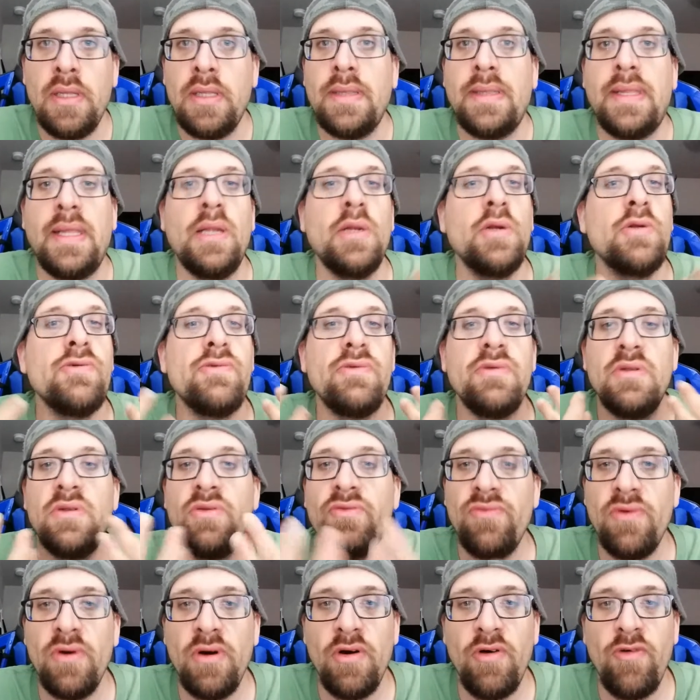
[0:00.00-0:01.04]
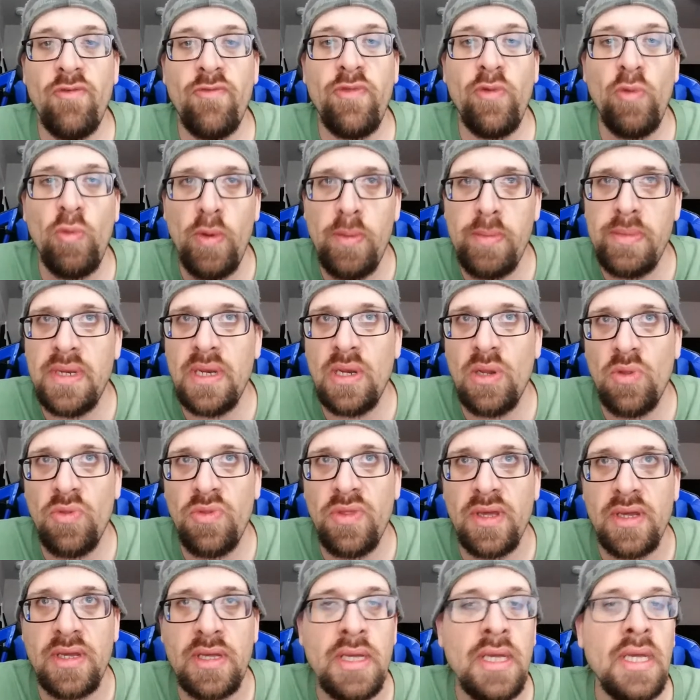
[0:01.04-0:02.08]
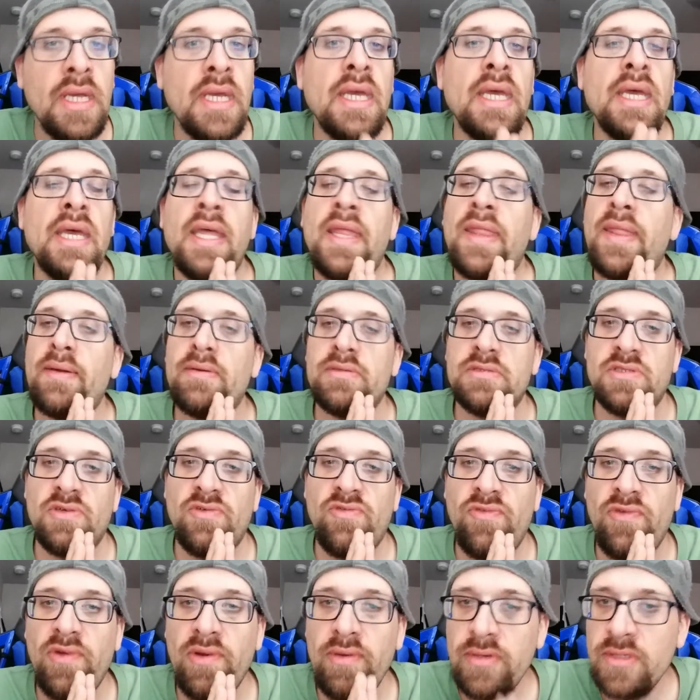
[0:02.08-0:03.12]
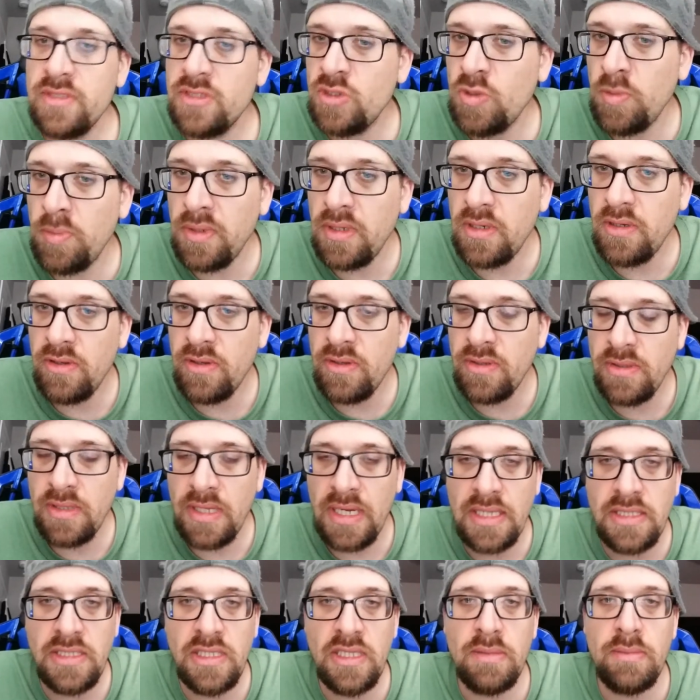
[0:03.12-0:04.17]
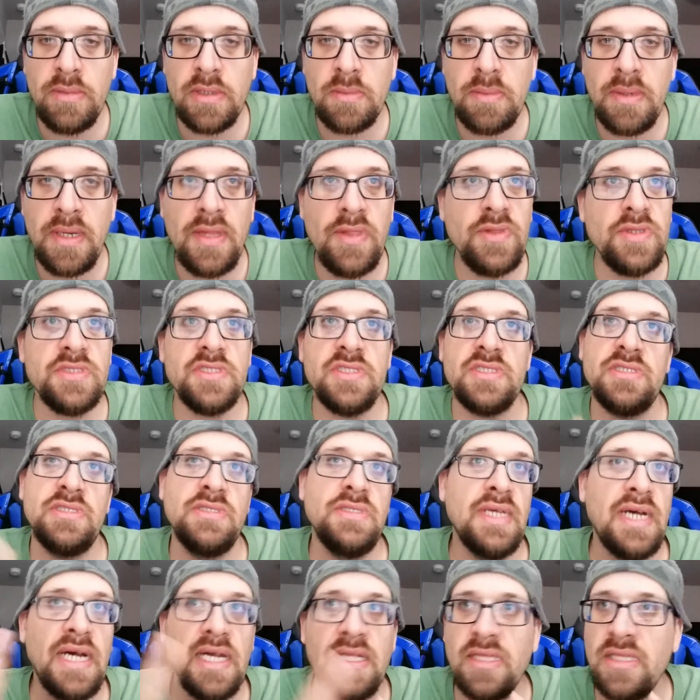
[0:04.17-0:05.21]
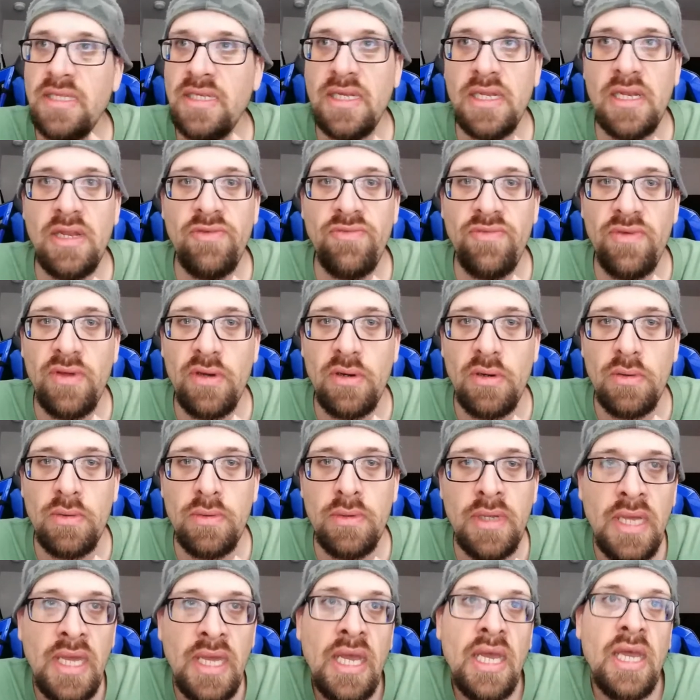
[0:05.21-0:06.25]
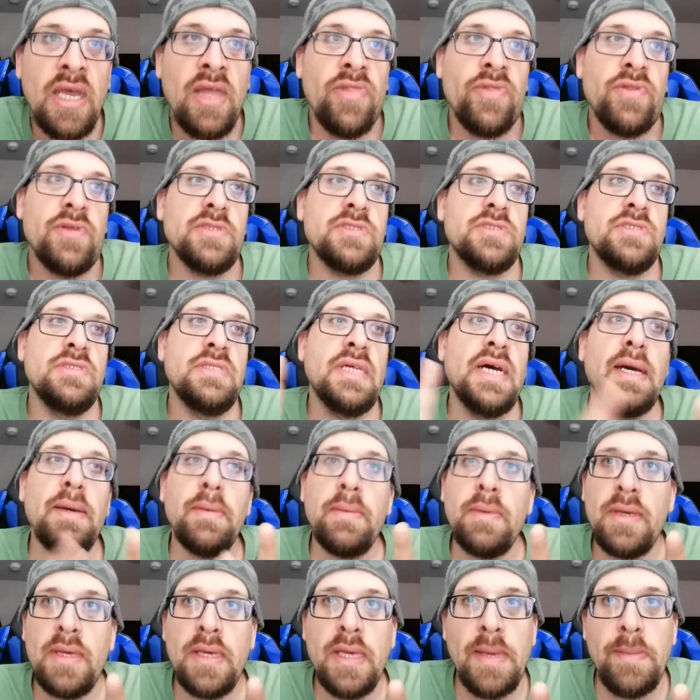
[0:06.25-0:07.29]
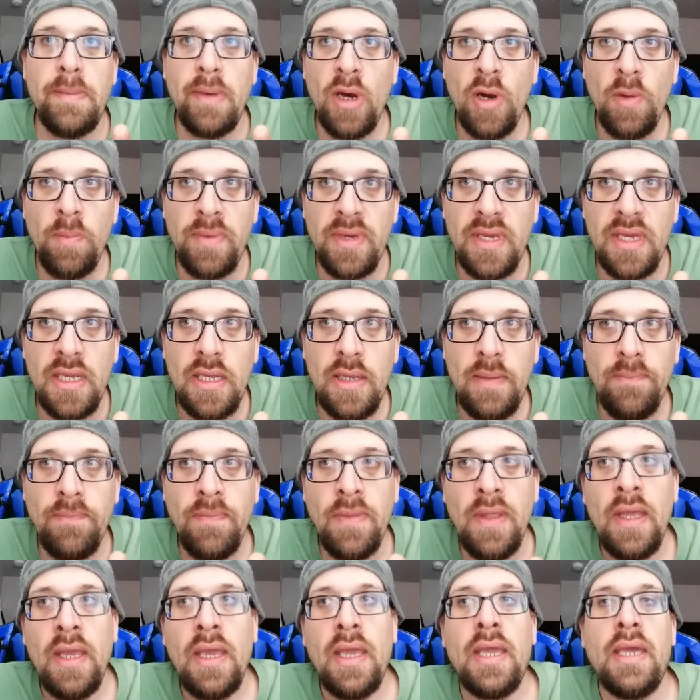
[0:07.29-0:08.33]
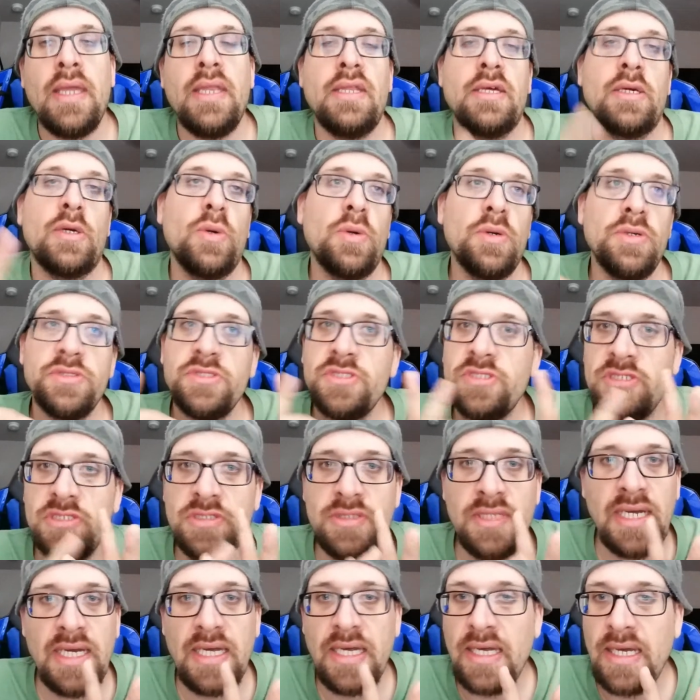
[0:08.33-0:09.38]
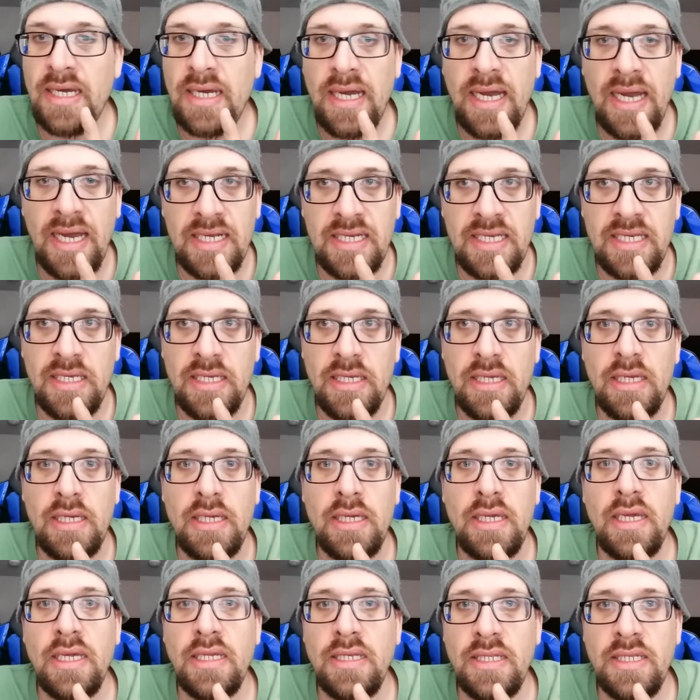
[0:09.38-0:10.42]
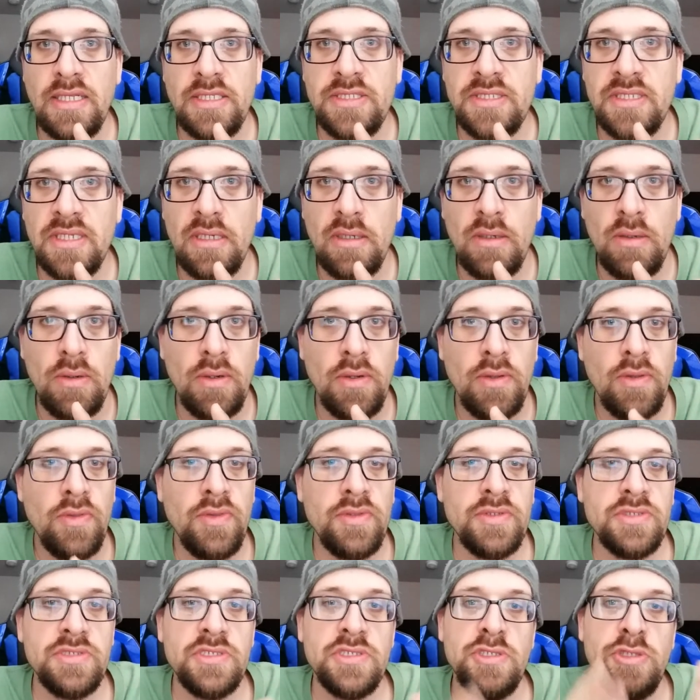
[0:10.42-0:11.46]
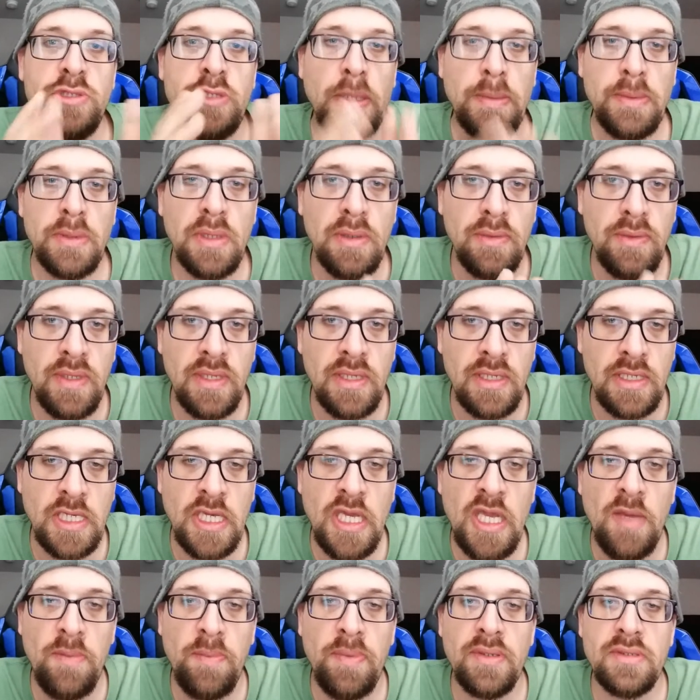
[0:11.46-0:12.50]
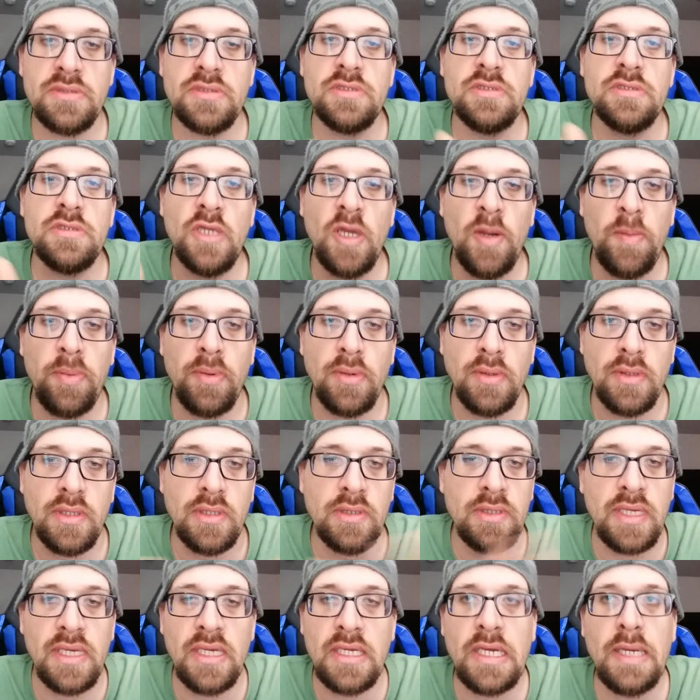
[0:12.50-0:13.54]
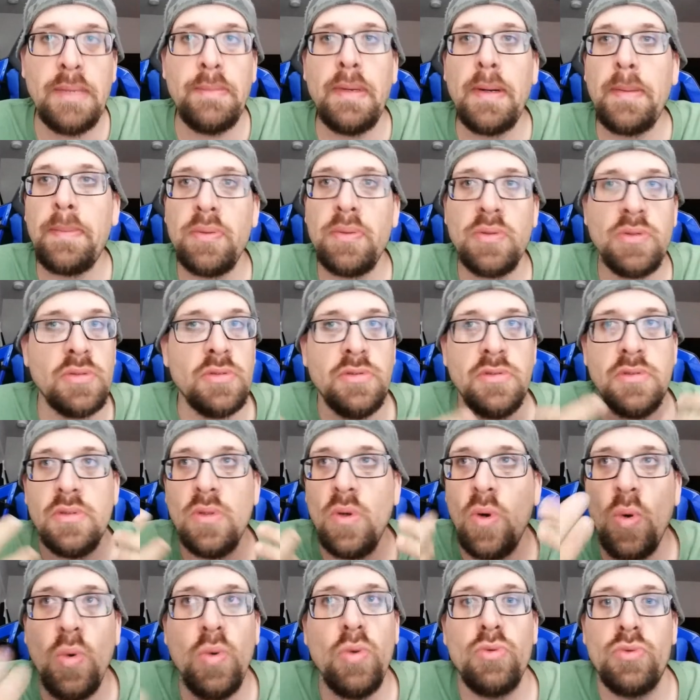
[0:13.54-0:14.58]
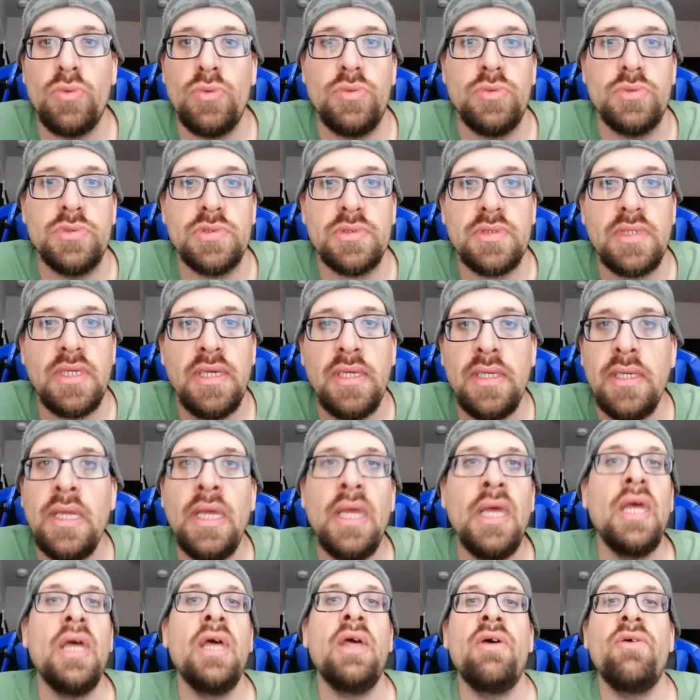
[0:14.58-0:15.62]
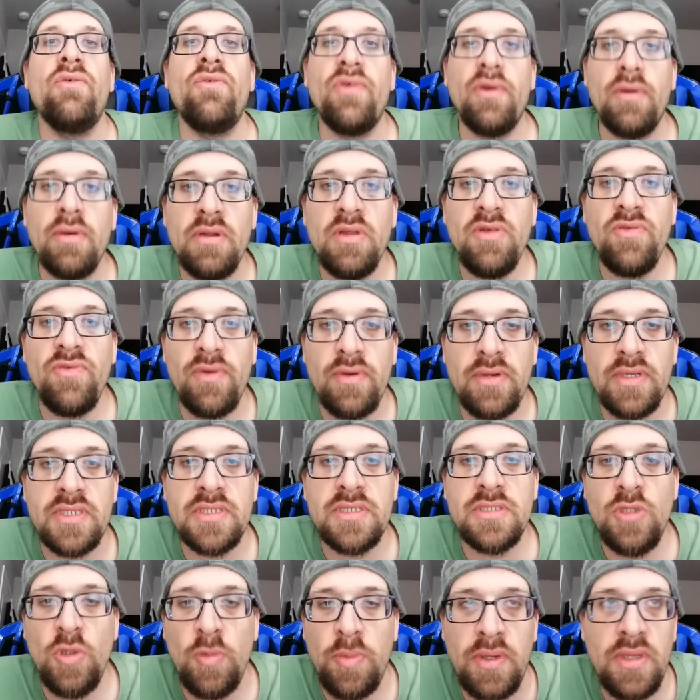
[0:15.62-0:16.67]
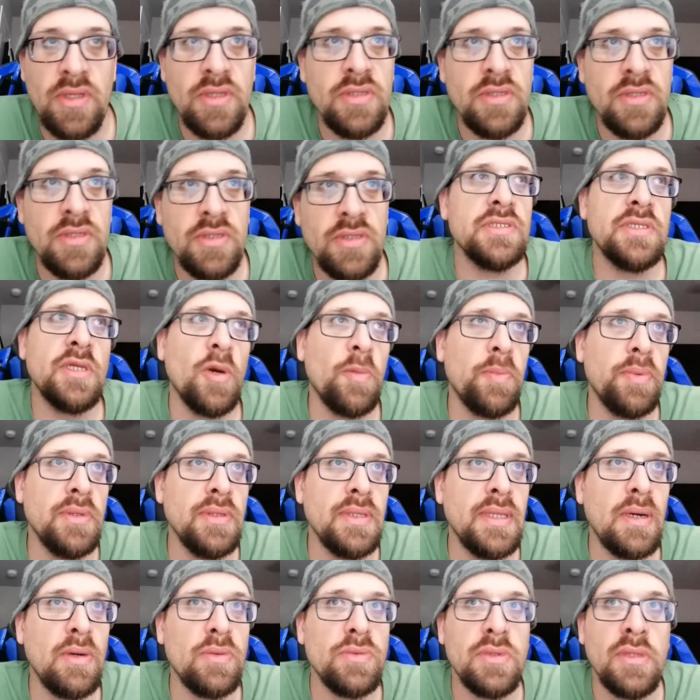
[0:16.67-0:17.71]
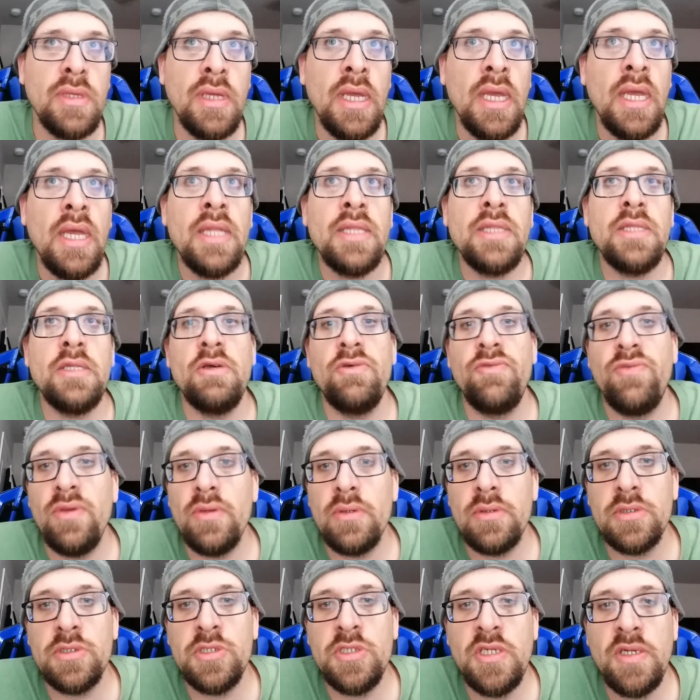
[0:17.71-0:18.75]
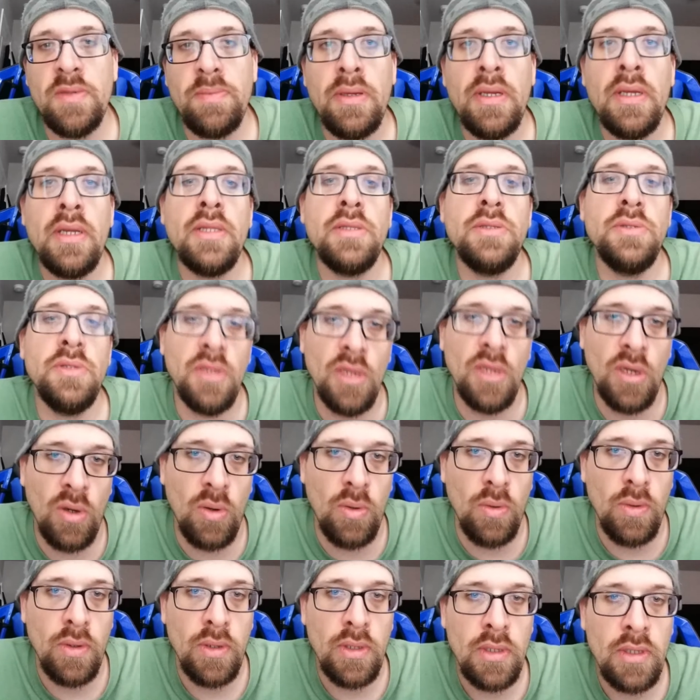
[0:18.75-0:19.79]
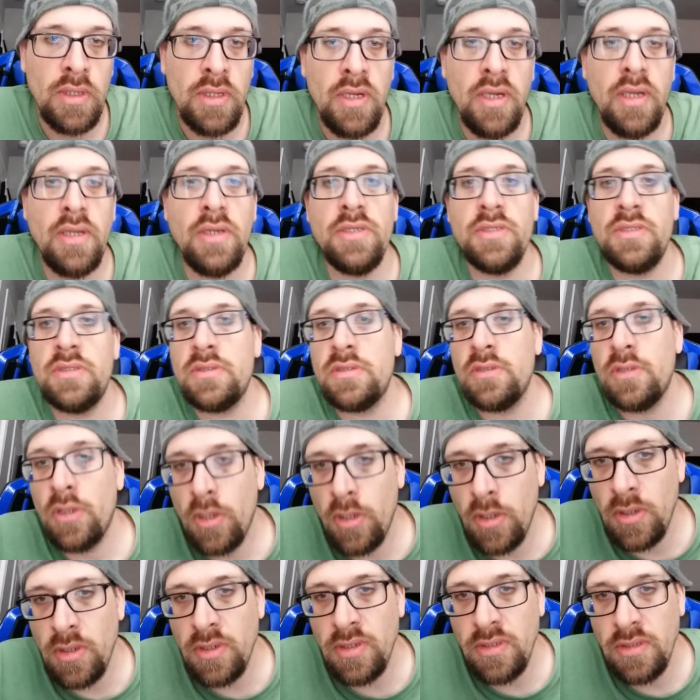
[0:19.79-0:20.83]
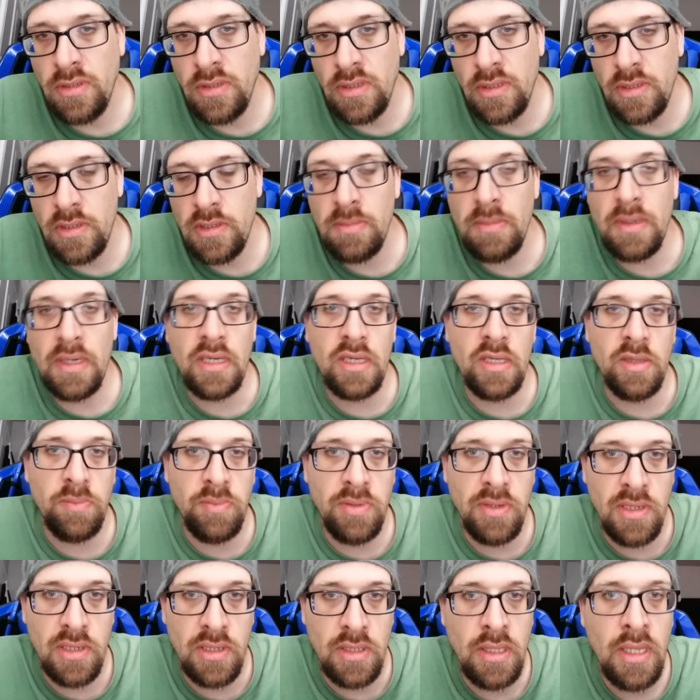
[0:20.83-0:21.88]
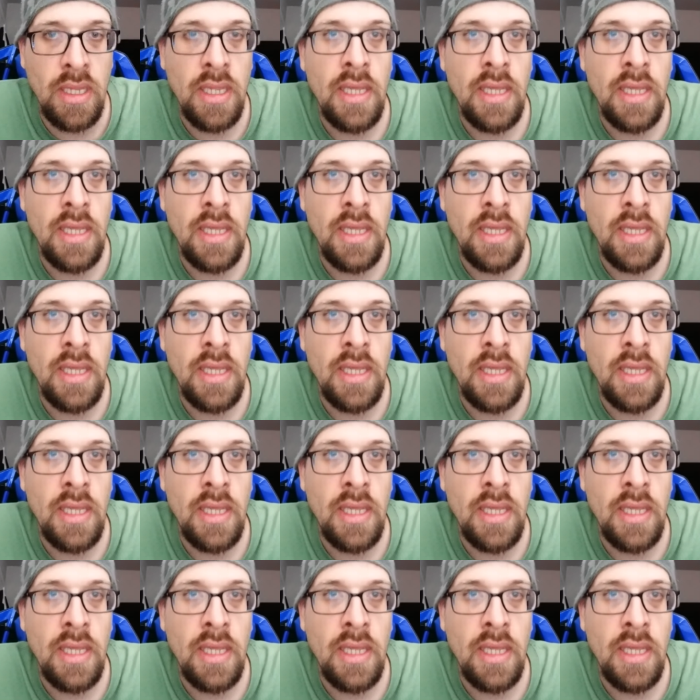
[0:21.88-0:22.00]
They don't even involve the women, I don't think. That was a very stupid uh, idea, McMahon. This is not the NFL. This is not MLB. And of course, this is not hockey, NHL. This is WWE. Keep it separately, okay? Come up with your own rules, okay? Very, very stupid. Is this helping out the viewership? No. It is hurting, in my opinion.